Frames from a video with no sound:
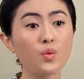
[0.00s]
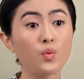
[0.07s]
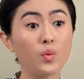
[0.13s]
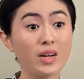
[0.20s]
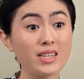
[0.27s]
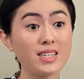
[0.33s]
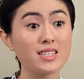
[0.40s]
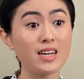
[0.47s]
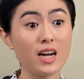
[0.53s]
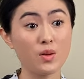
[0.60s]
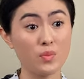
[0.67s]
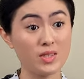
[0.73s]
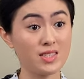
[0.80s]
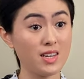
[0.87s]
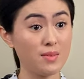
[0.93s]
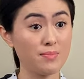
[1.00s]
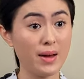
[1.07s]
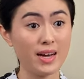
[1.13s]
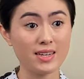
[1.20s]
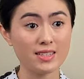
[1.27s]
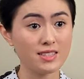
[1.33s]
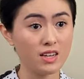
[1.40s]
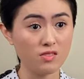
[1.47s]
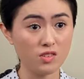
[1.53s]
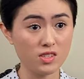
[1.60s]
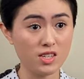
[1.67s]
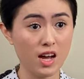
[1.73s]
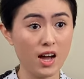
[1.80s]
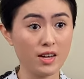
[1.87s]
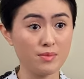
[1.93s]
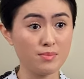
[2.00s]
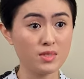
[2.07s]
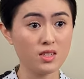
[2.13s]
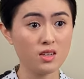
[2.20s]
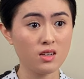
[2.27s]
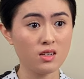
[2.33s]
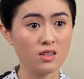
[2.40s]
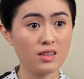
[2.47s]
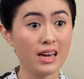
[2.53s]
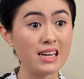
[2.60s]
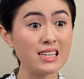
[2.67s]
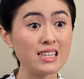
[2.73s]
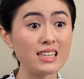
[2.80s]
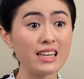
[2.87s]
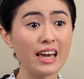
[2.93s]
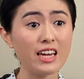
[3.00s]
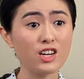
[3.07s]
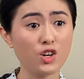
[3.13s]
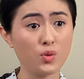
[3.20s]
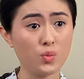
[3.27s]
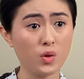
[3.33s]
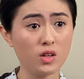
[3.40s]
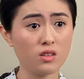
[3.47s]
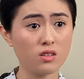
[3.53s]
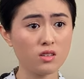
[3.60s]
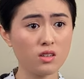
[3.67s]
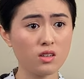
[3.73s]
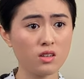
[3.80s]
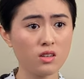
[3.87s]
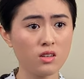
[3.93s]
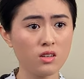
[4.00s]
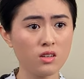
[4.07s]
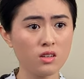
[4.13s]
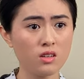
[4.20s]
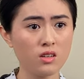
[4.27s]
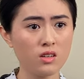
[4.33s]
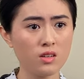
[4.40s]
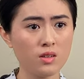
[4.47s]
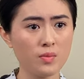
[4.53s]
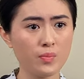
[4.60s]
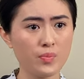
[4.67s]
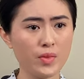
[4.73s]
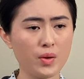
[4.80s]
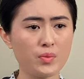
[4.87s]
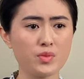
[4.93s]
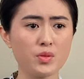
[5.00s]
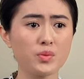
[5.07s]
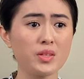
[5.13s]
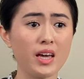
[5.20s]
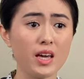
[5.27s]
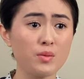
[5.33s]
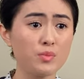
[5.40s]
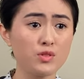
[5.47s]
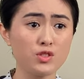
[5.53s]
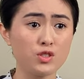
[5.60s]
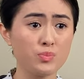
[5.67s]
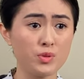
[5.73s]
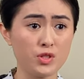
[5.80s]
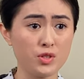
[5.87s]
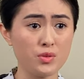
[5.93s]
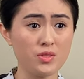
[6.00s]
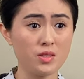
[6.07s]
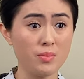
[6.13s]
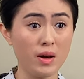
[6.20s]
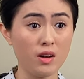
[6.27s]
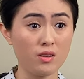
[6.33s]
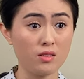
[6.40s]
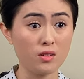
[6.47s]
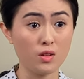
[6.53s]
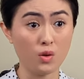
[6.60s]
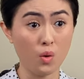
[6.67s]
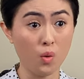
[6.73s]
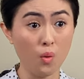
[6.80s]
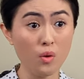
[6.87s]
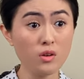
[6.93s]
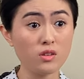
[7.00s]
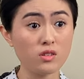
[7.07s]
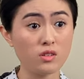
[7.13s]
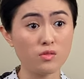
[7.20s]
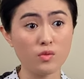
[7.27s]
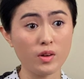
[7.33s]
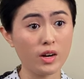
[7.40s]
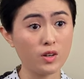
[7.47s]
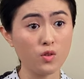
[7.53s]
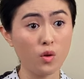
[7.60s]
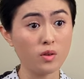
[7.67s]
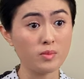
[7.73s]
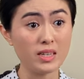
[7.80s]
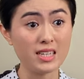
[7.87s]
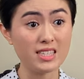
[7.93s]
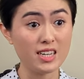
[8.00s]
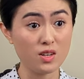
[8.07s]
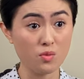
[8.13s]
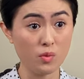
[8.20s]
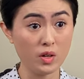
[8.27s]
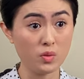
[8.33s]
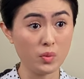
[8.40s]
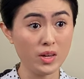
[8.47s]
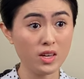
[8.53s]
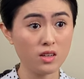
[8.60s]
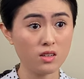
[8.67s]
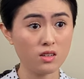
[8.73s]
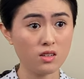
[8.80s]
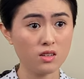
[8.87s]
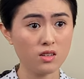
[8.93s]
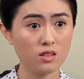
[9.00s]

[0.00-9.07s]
One design was sent back several times and delayed our work. I was only able to produce about a quarter of what I normally did in one week.